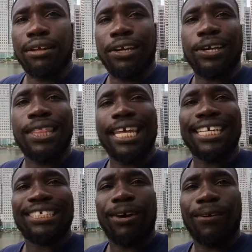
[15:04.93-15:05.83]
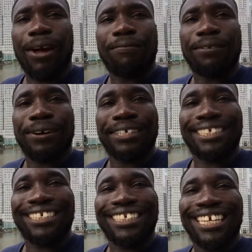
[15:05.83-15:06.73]
good things going on for
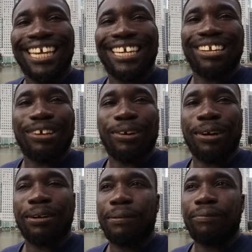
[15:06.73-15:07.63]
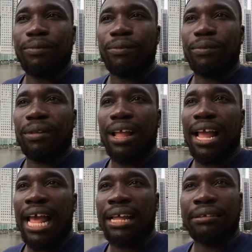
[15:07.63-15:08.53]
us in New York.
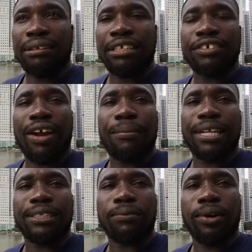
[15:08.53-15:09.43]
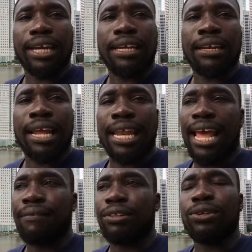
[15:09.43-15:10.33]
I describe it as working and
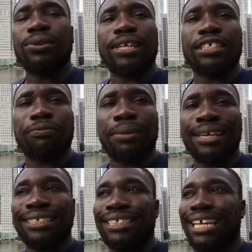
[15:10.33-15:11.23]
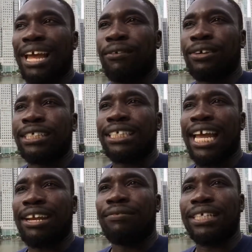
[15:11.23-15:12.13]
having 2 years of bliss. I
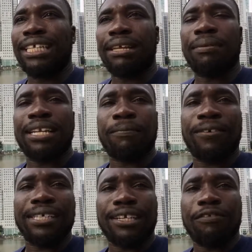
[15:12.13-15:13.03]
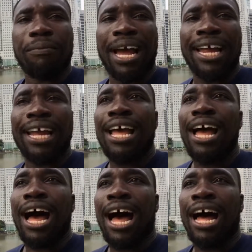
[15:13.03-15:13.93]
had recently been the president of my
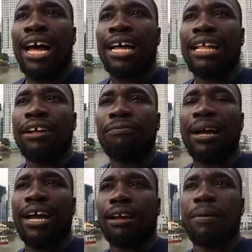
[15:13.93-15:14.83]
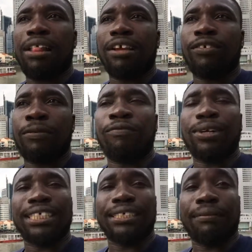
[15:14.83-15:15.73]
a cappella group,
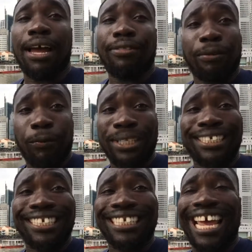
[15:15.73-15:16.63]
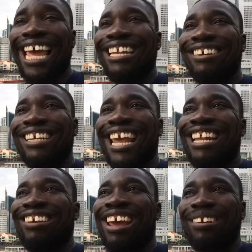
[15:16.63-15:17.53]
Voices of Gotham, which just had their
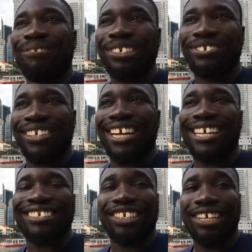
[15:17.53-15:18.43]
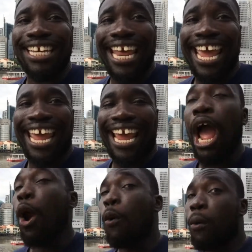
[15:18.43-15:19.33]
10-year anniversary concert today.
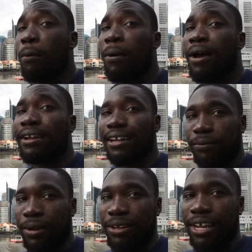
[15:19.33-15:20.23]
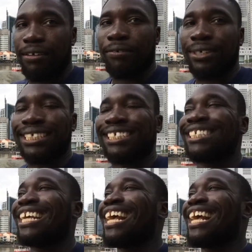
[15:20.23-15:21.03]
What? Well done, Voices.